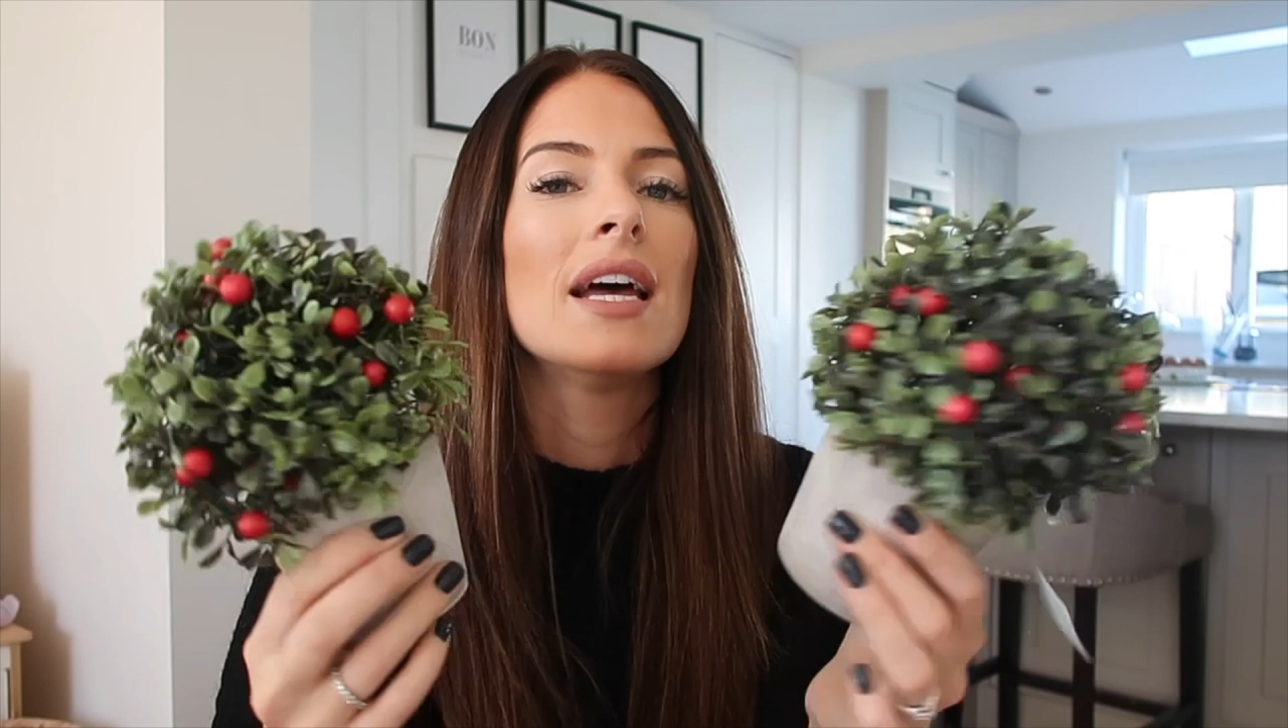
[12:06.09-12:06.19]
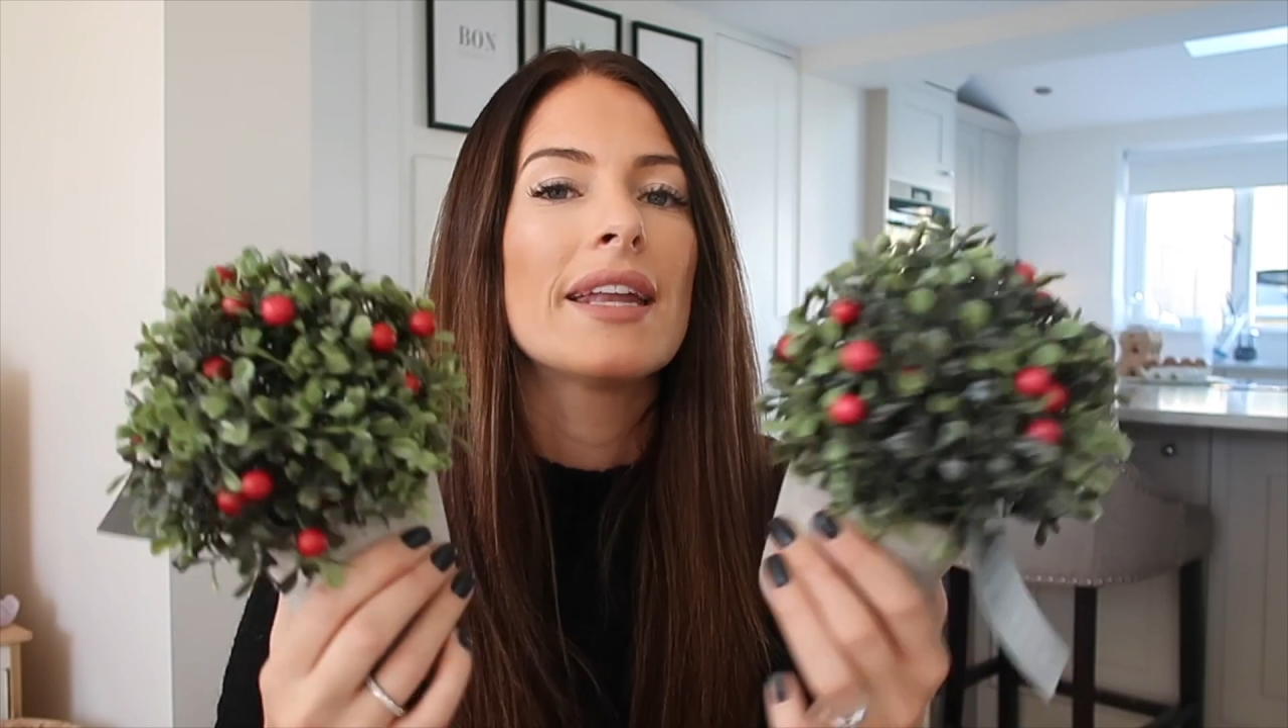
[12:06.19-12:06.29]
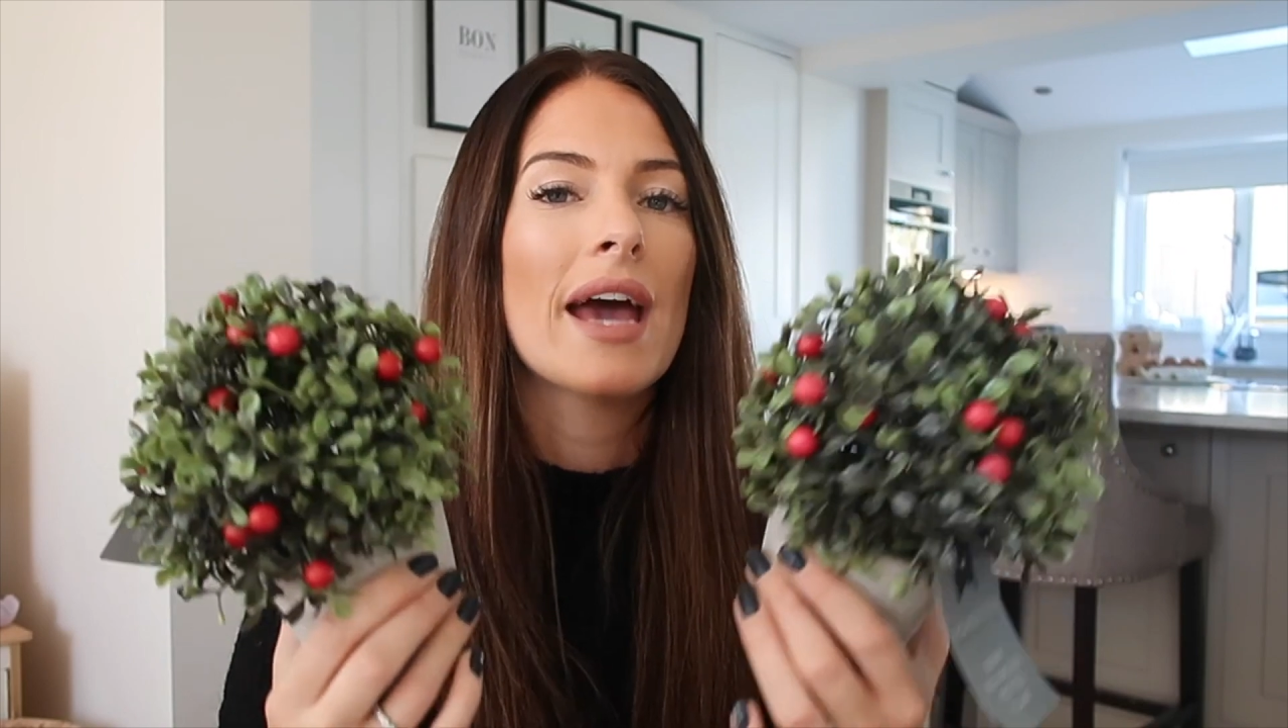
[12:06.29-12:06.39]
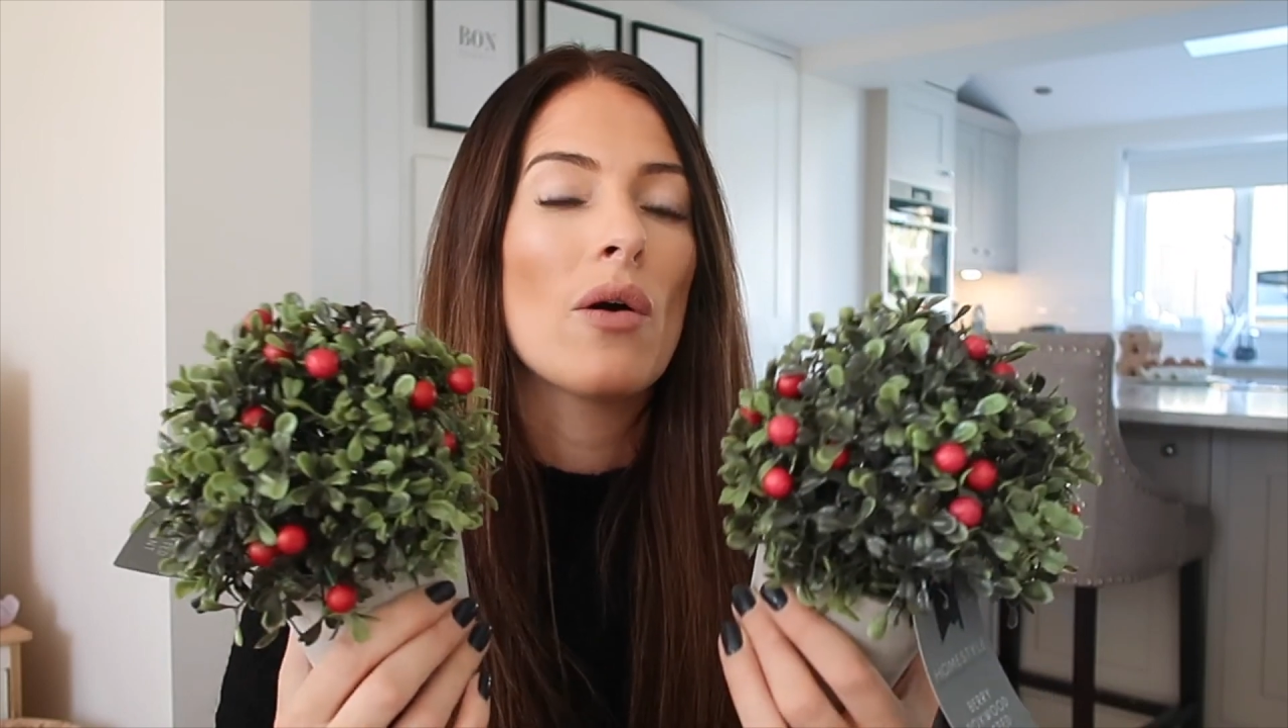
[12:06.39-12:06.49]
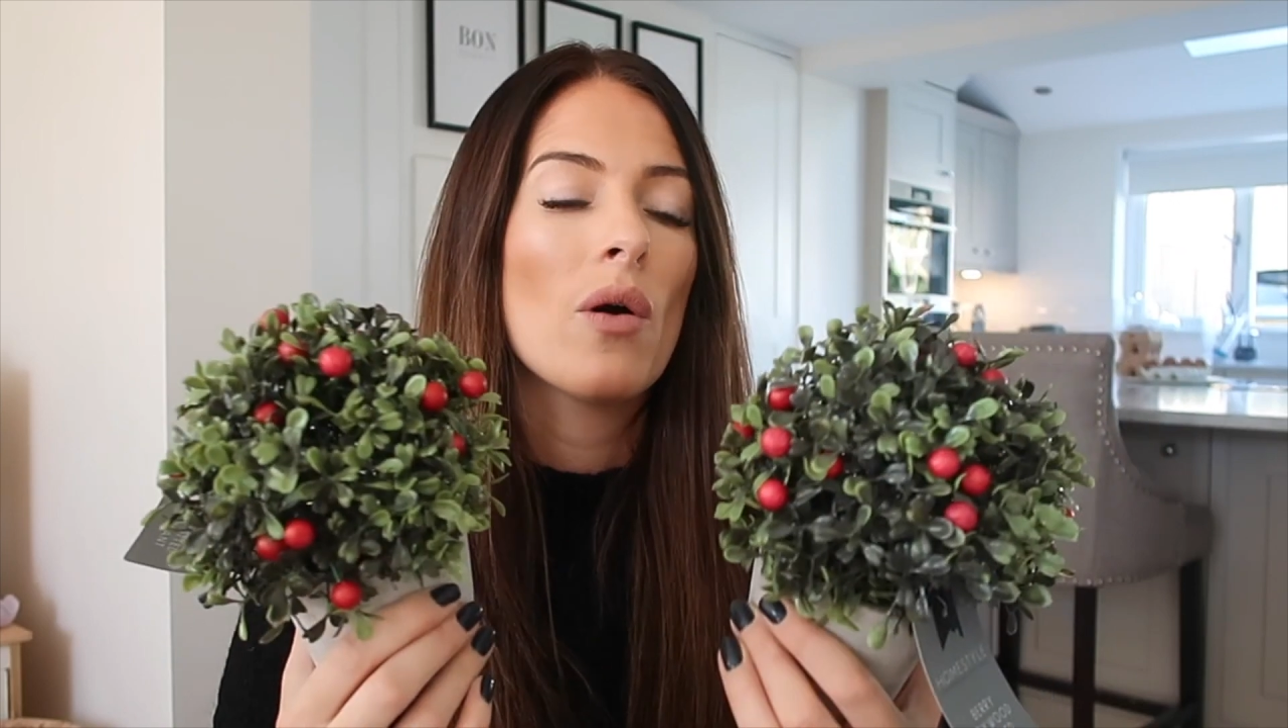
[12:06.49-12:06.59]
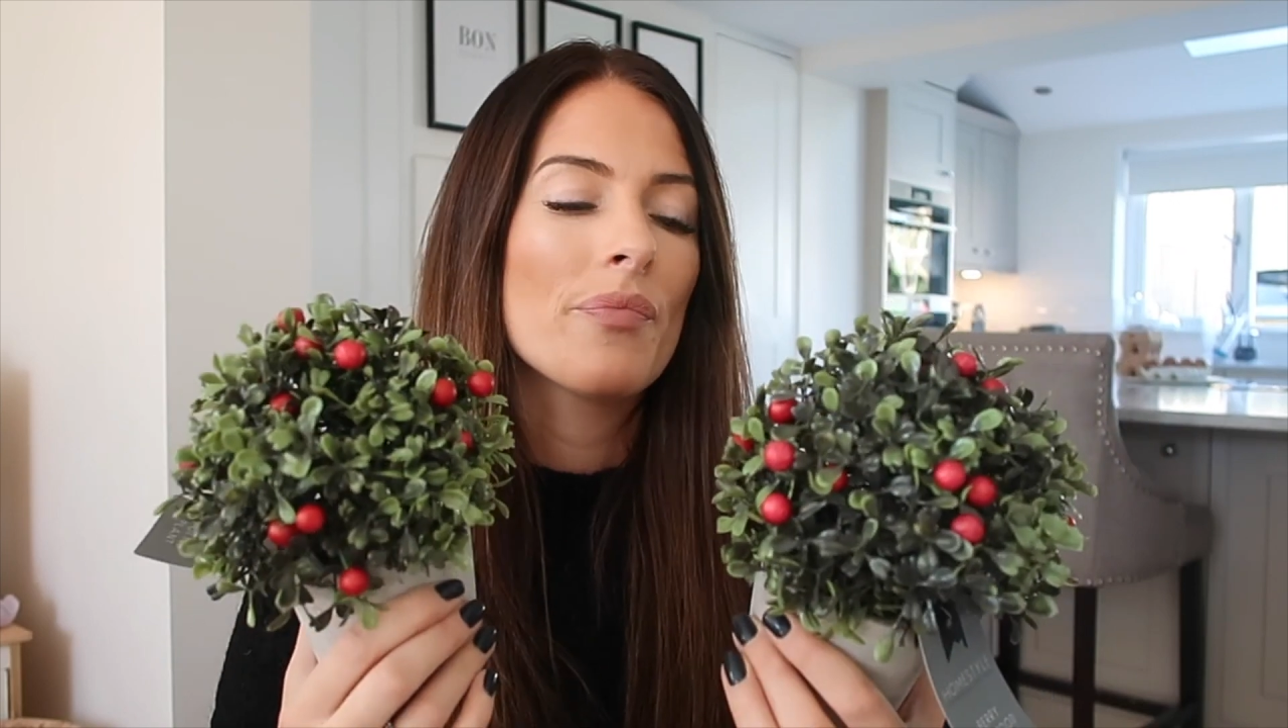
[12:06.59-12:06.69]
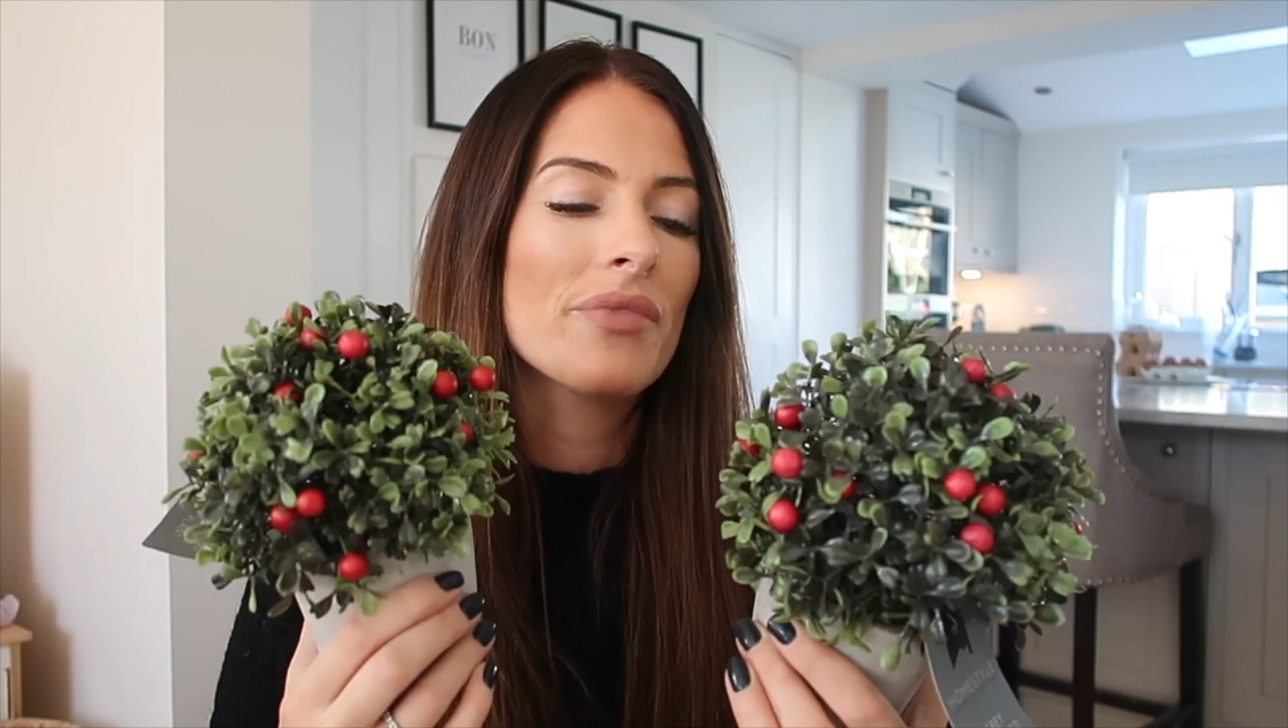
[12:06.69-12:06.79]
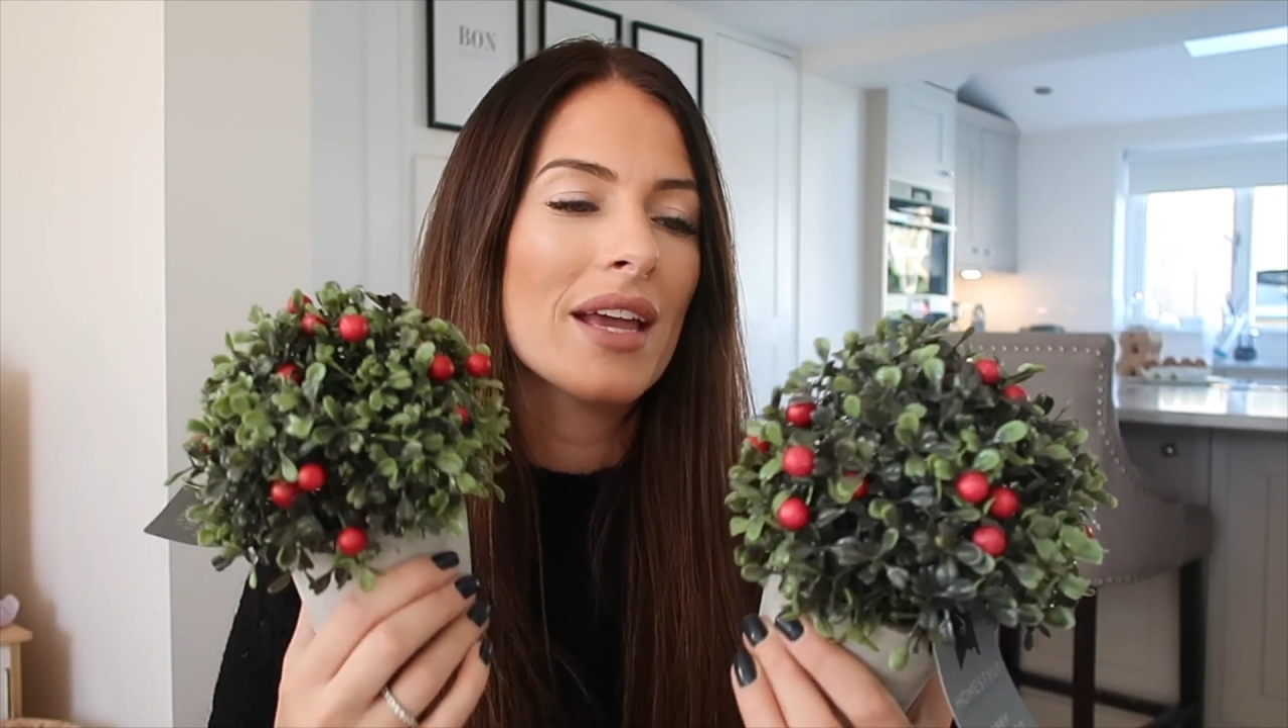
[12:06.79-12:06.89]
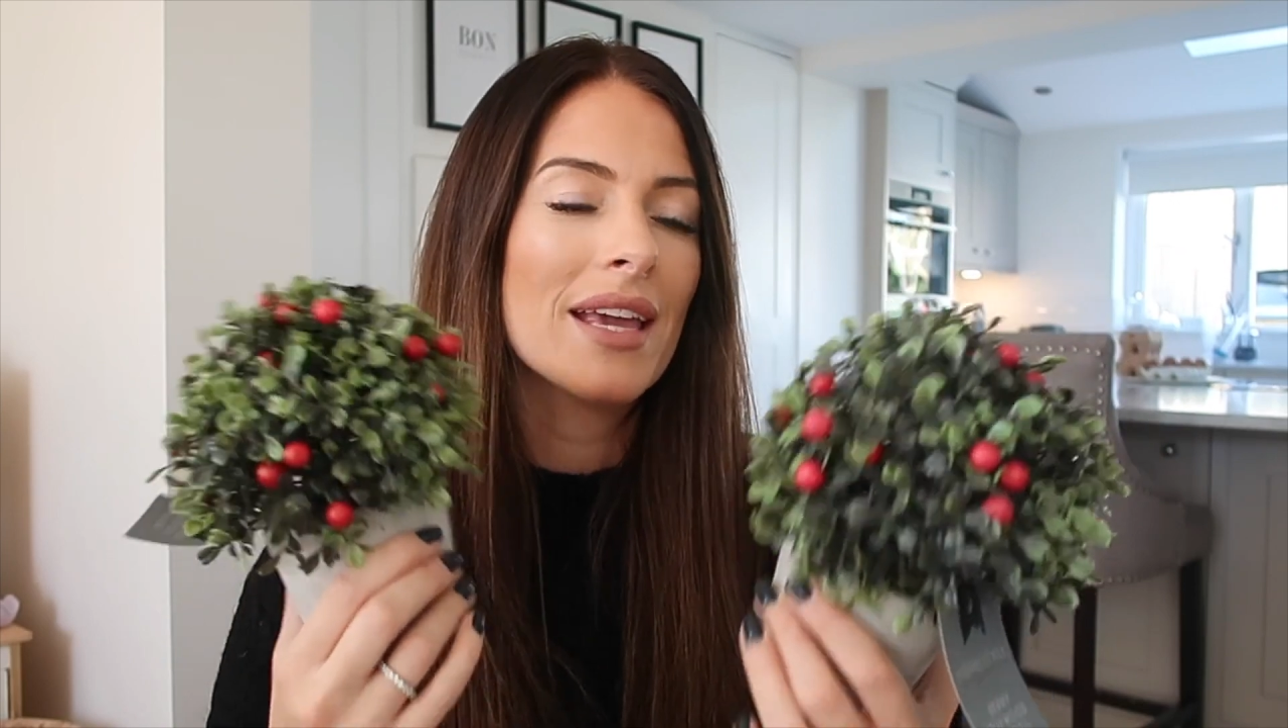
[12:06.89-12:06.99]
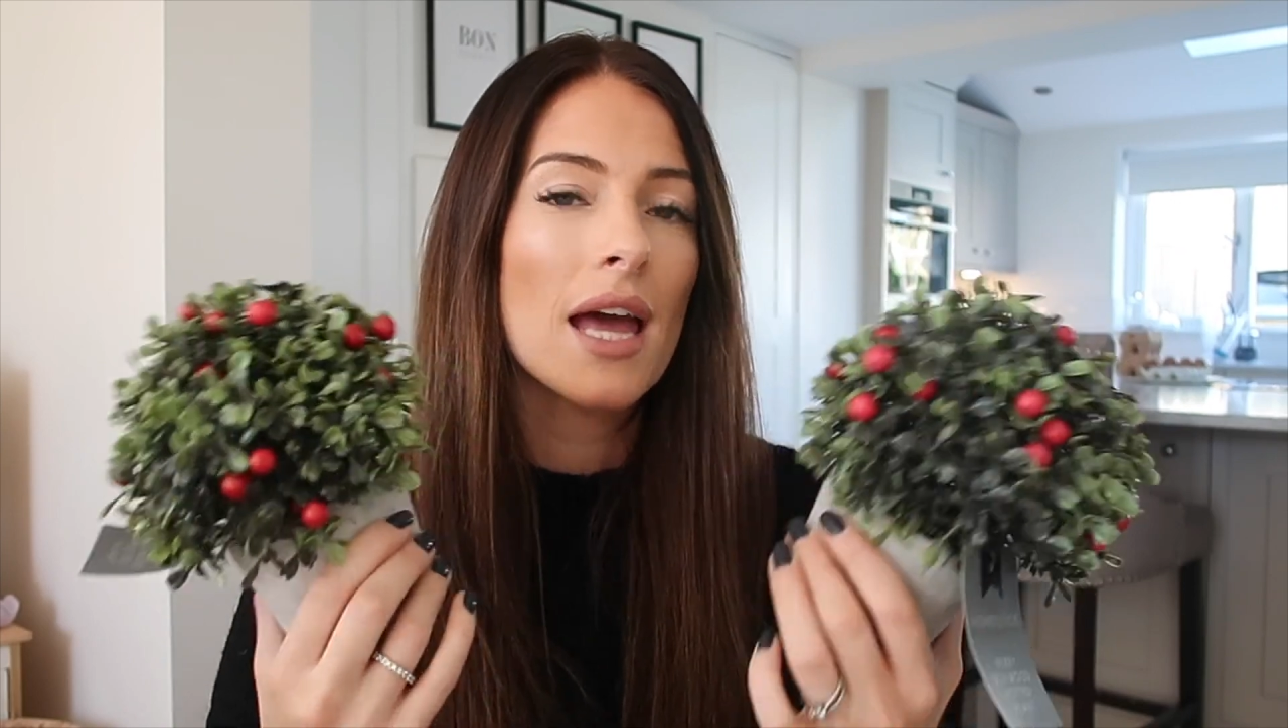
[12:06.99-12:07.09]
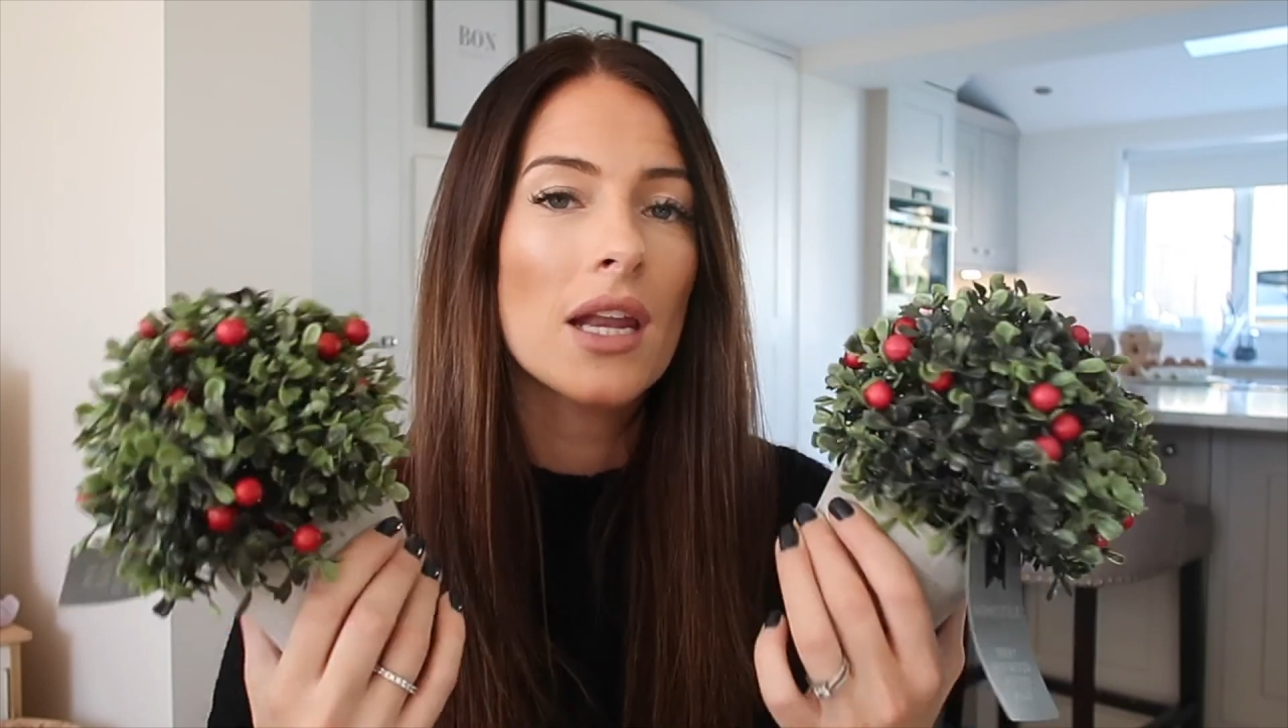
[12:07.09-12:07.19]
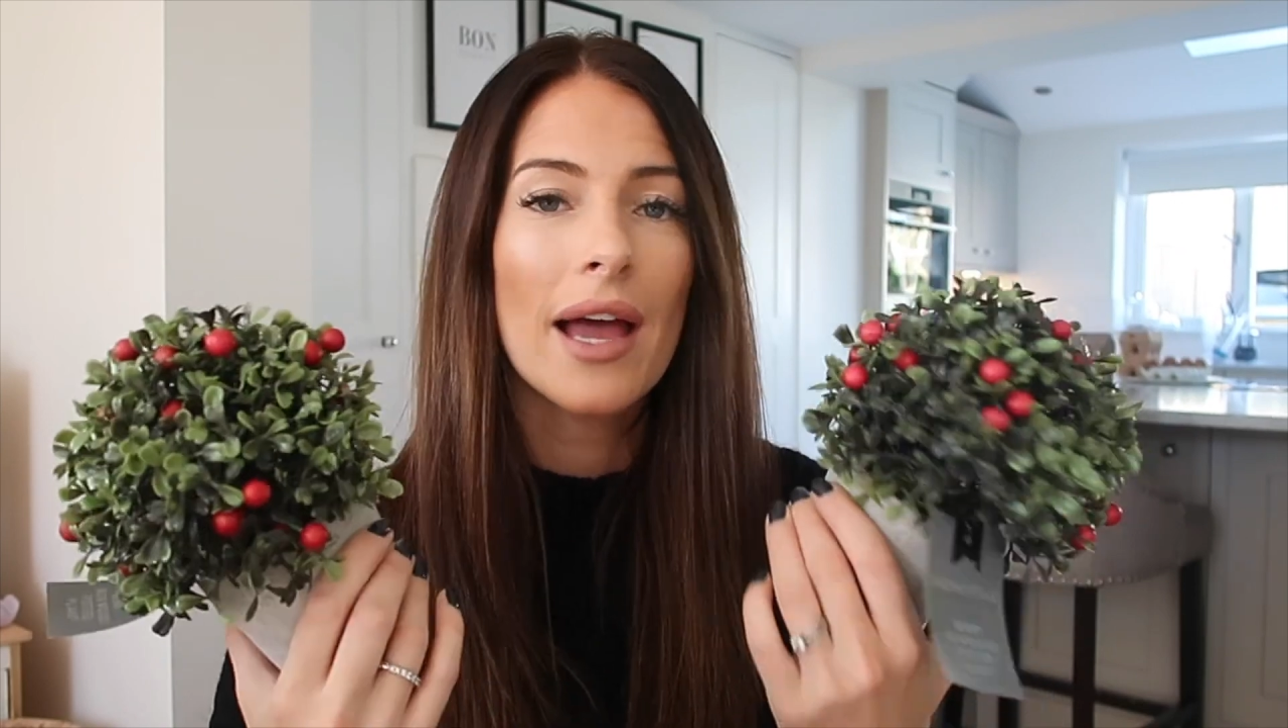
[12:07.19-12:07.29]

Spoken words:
Now, again,